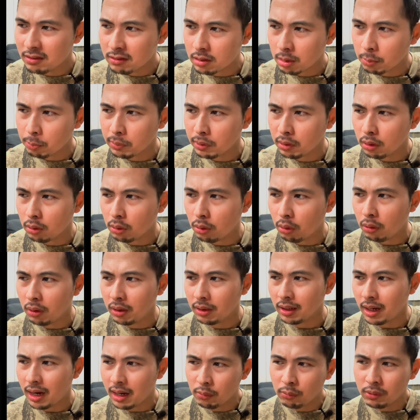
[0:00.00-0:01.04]
cipriol
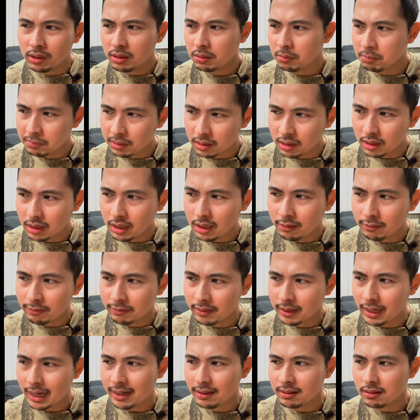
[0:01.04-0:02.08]
oil. I really believe
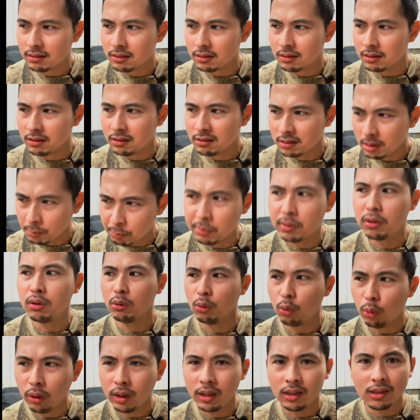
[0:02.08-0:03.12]
that cipriol
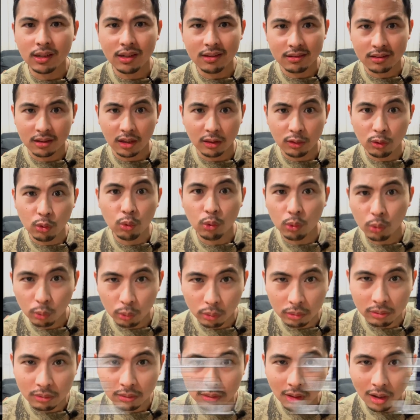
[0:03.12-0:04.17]
oil is the new
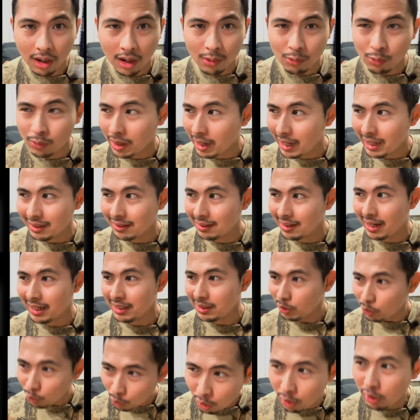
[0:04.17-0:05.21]
oud. All right,
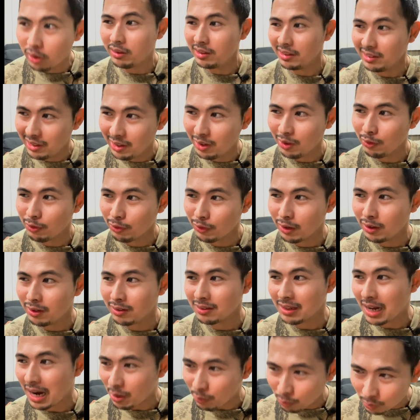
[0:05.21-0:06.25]
like you heard it here
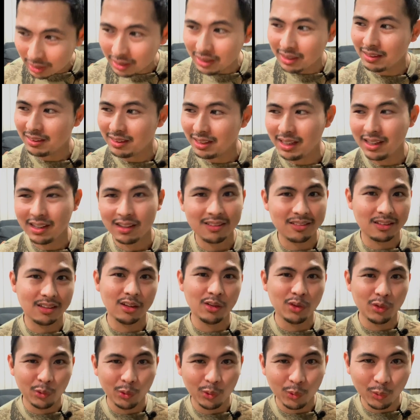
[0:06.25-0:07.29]
first. I really think it's the
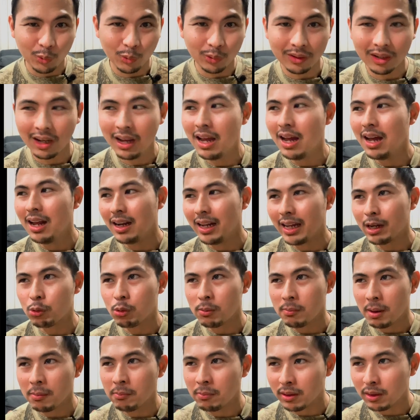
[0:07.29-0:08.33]
new oud. Like,
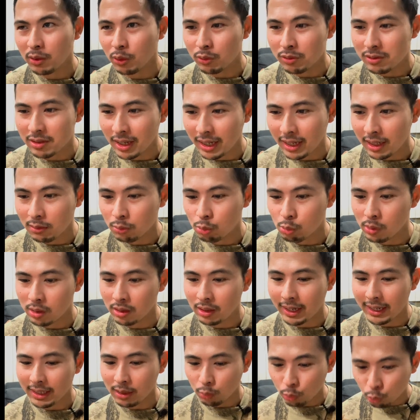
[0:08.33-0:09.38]
remember those days where
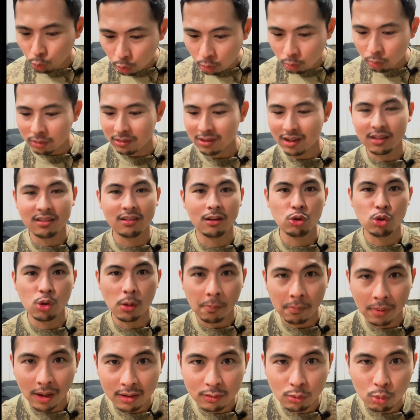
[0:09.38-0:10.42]
like oud was like such a
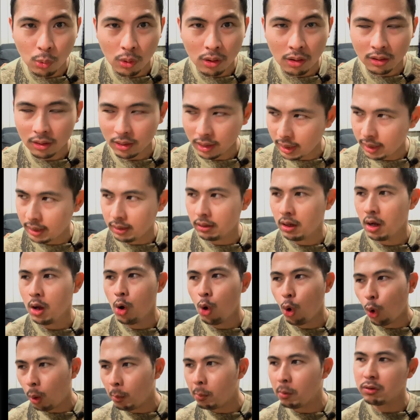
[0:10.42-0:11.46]
buzzword and
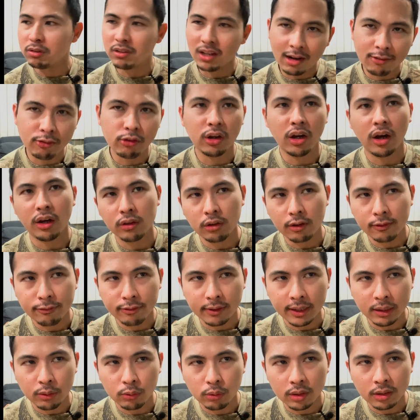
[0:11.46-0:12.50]
almost every other
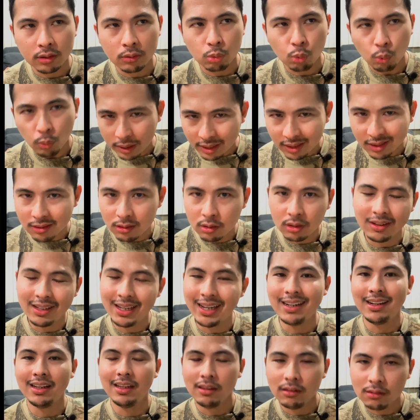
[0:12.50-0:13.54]
fragrance wanted to
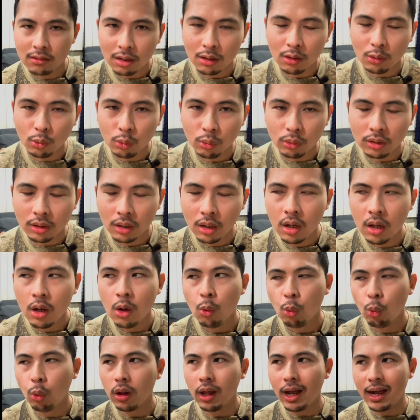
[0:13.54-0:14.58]
get into oud?
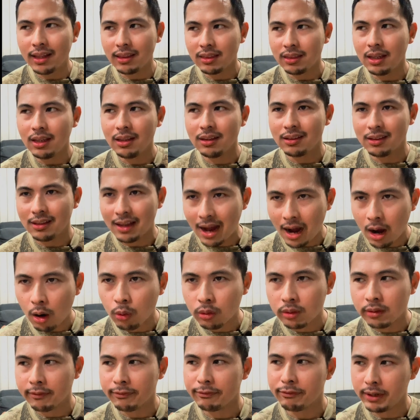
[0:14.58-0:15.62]
Well, I think now
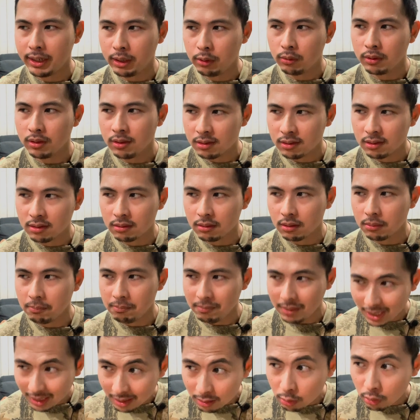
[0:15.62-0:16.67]
the fragrance
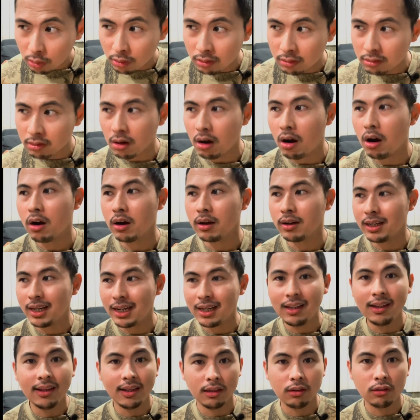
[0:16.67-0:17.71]
makers are
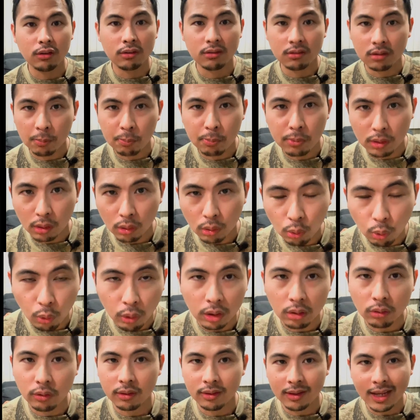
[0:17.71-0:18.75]
getting into cipriol
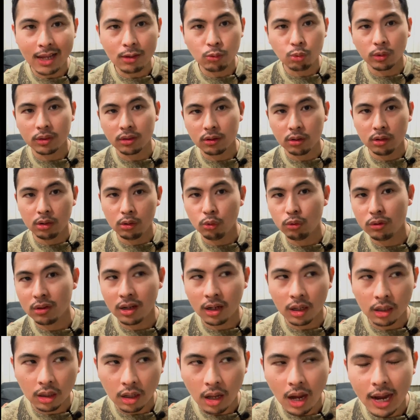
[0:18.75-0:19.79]
oil, or that's what they're using
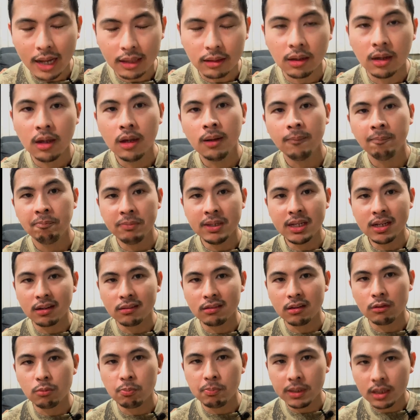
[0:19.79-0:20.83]
a lot, because
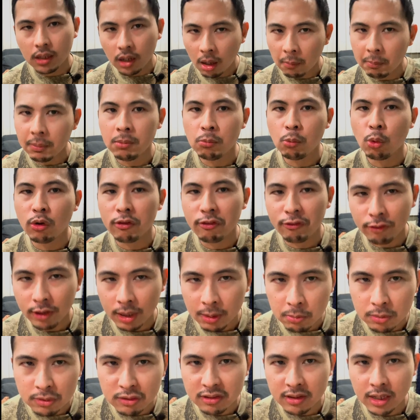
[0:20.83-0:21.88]
it's becoming more
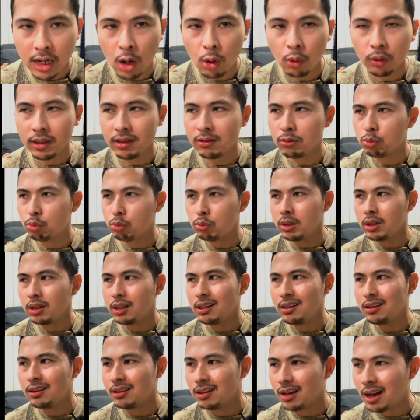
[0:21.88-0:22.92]
famous now. It's
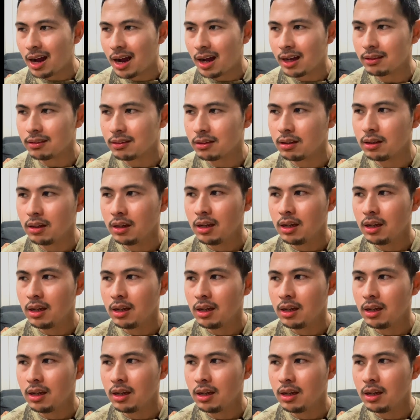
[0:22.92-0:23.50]
really not